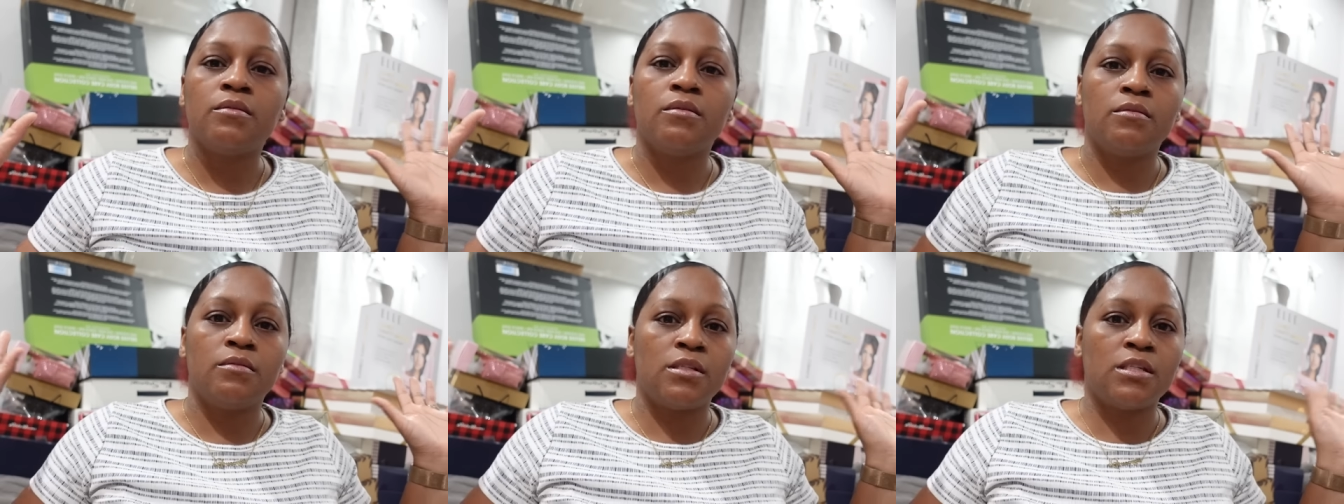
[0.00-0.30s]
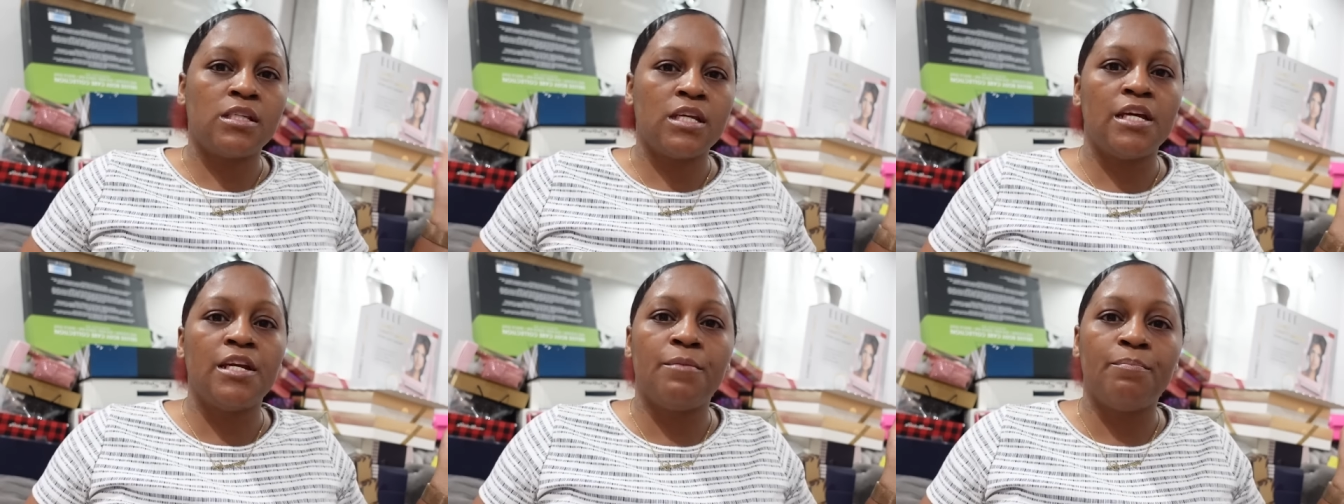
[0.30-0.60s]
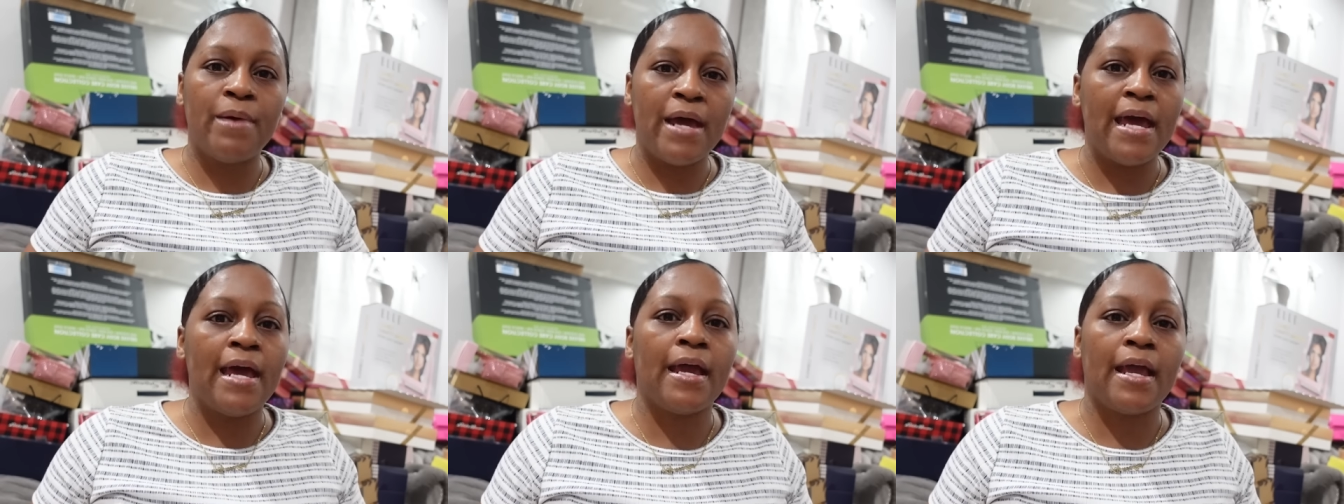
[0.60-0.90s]
sitting
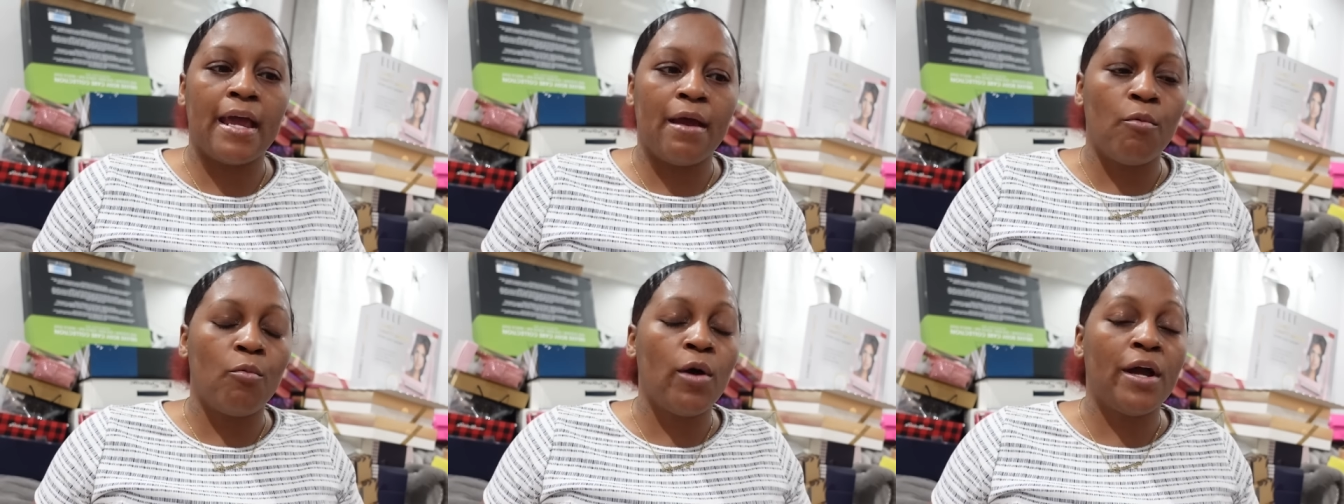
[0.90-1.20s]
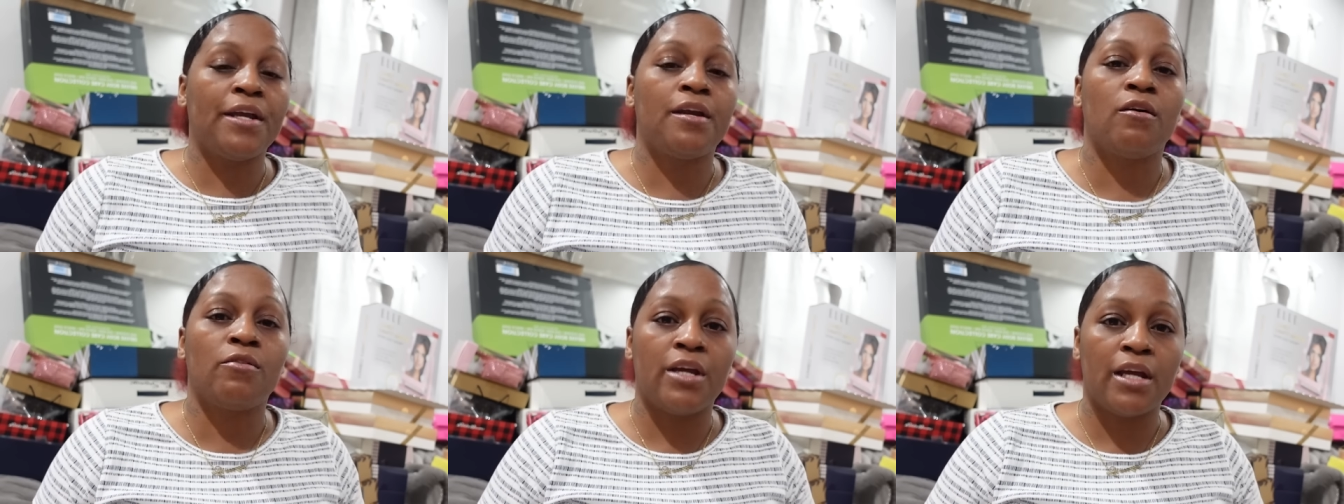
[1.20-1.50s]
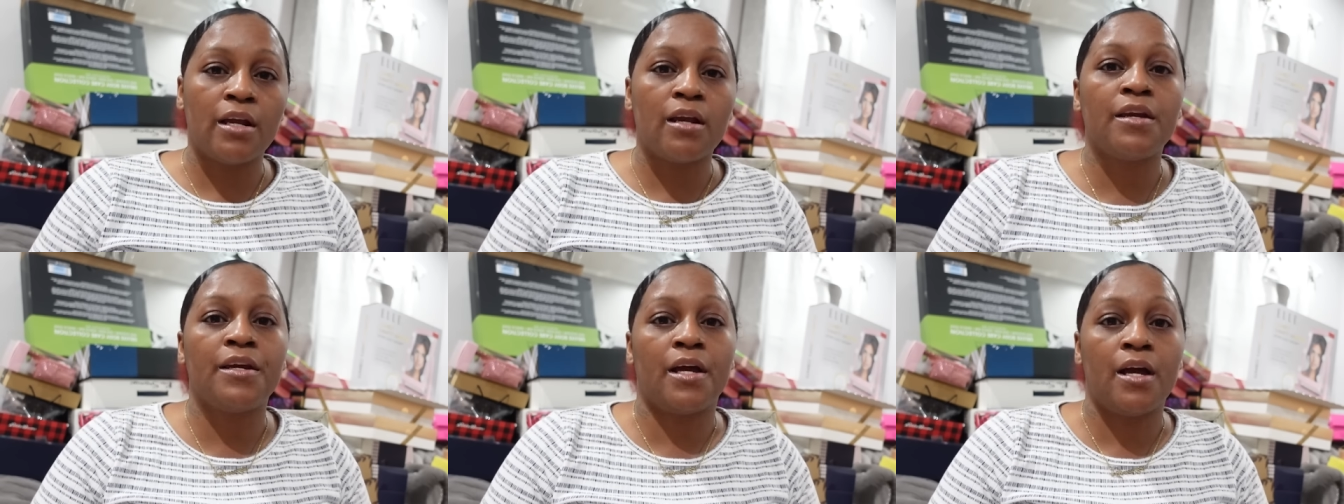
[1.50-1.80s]
back and waiting on
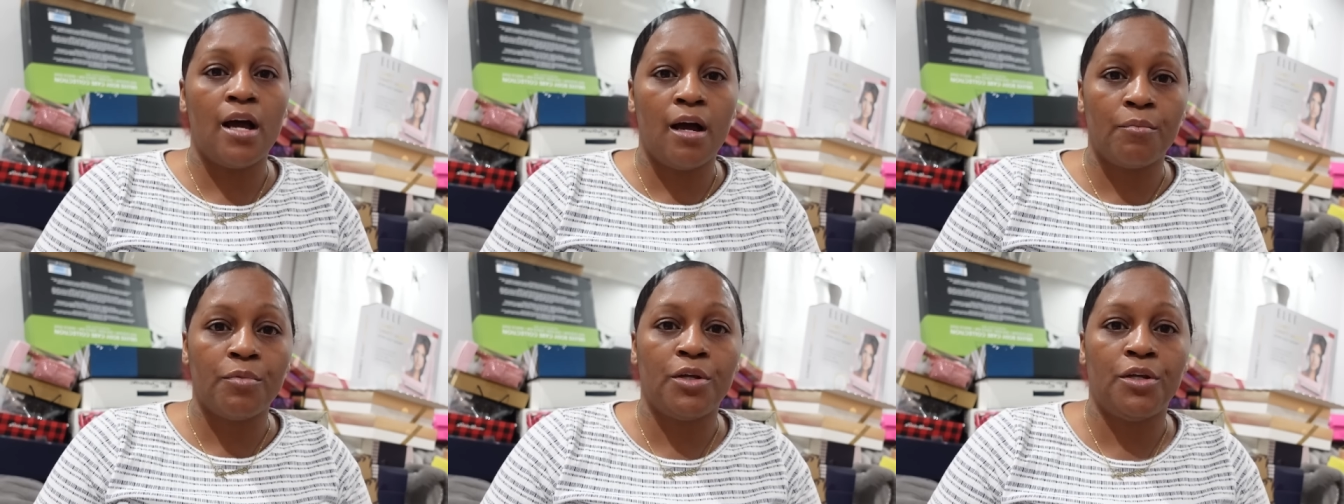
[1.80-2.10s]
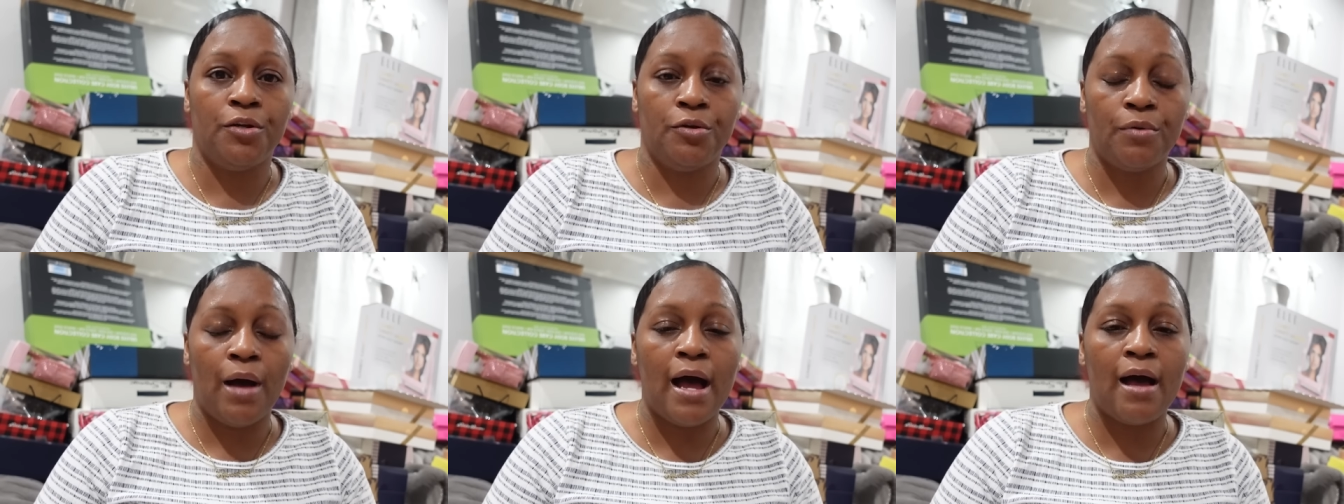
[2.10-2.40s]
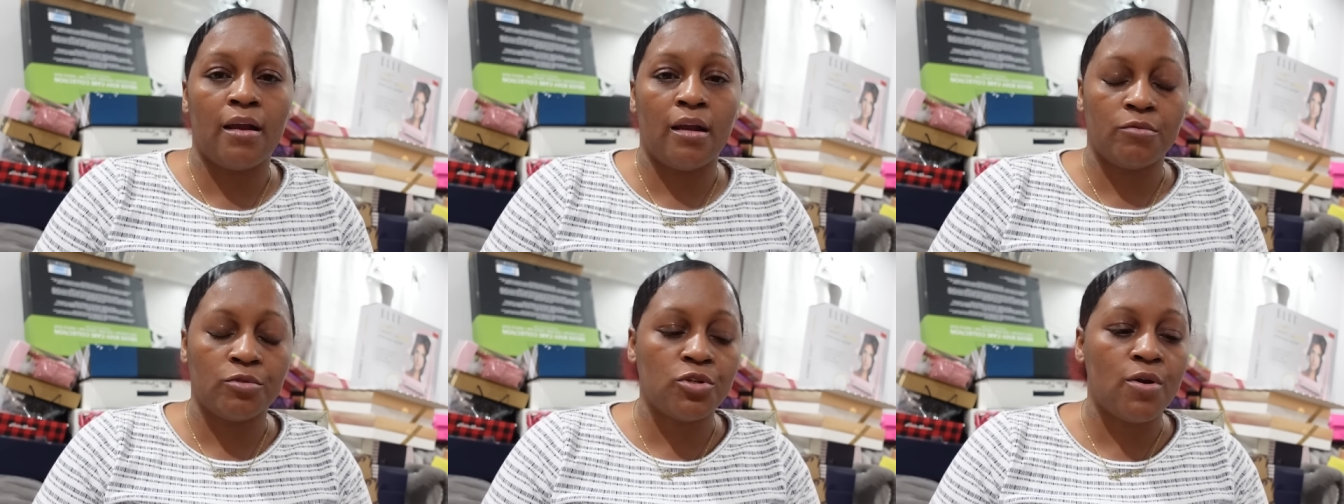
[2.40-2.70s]
it to come to you
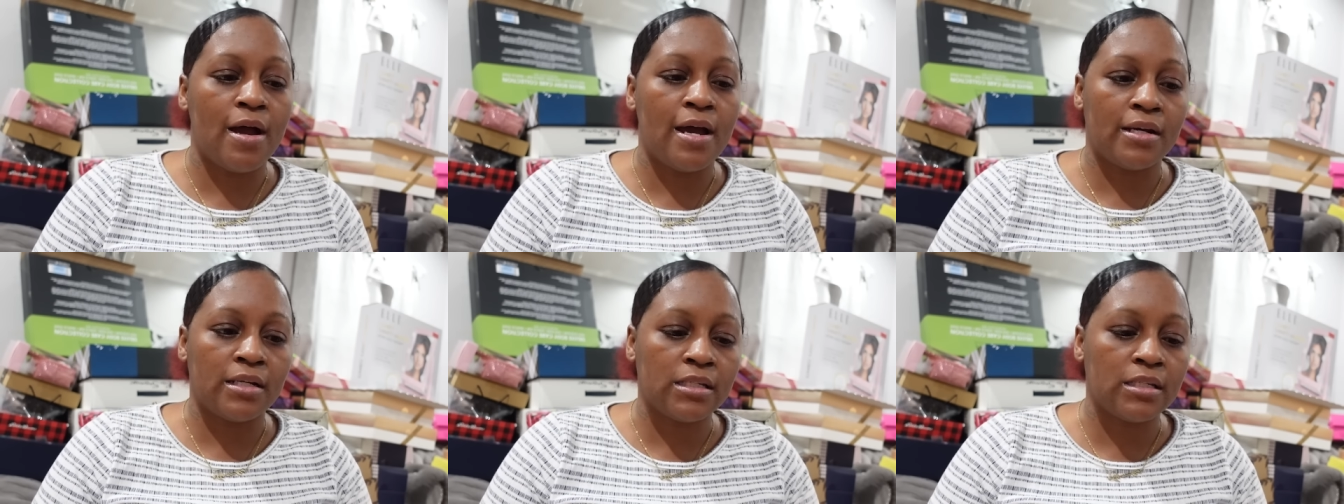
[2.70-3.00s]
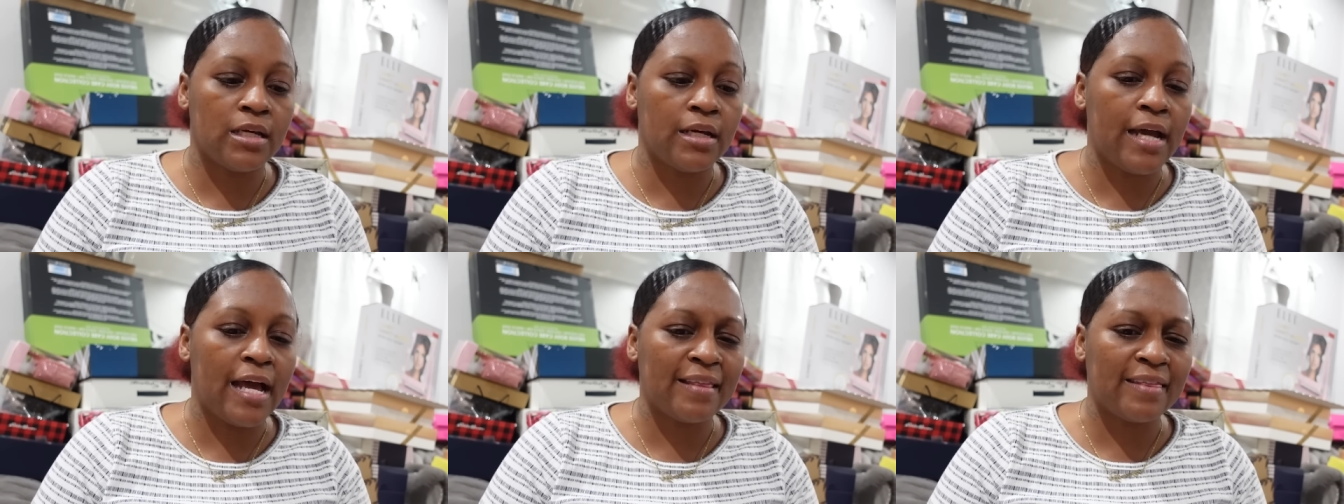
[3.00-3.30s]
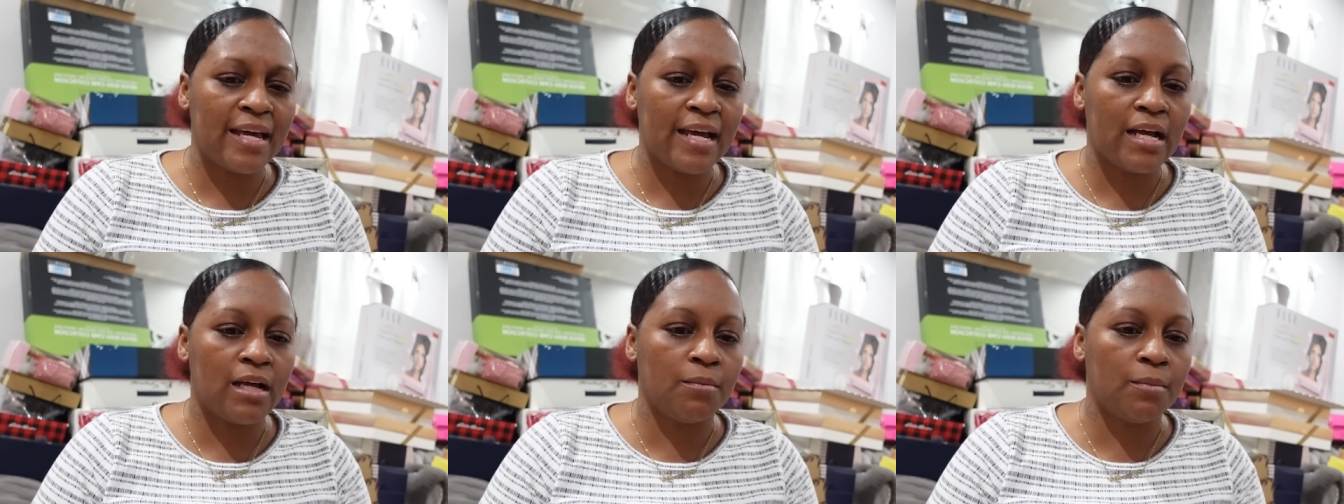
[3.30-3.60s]
all i'm trying to say i
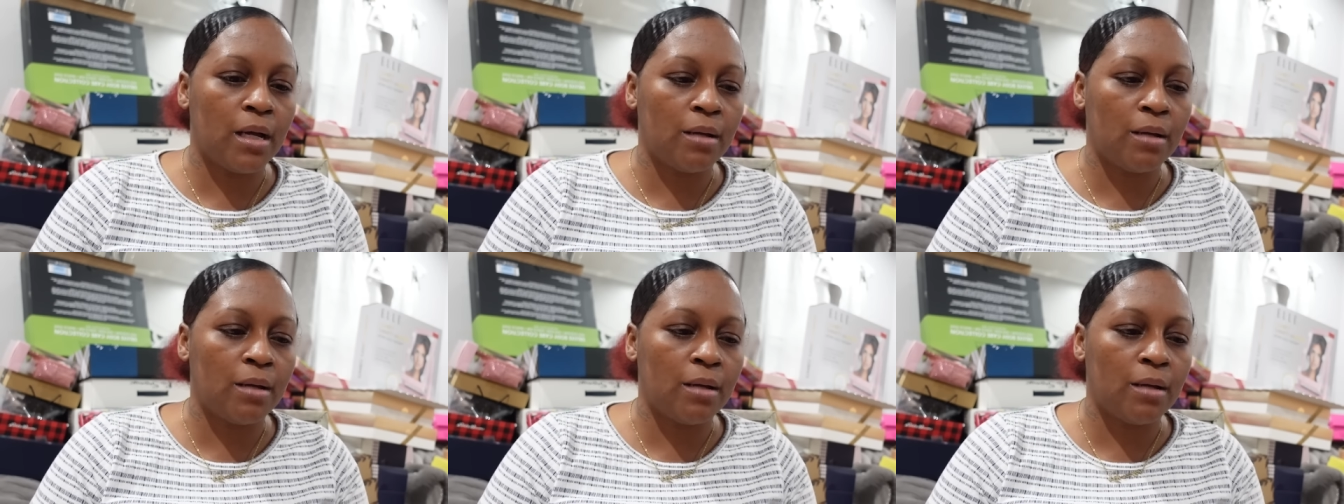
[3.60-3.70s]
think i'm,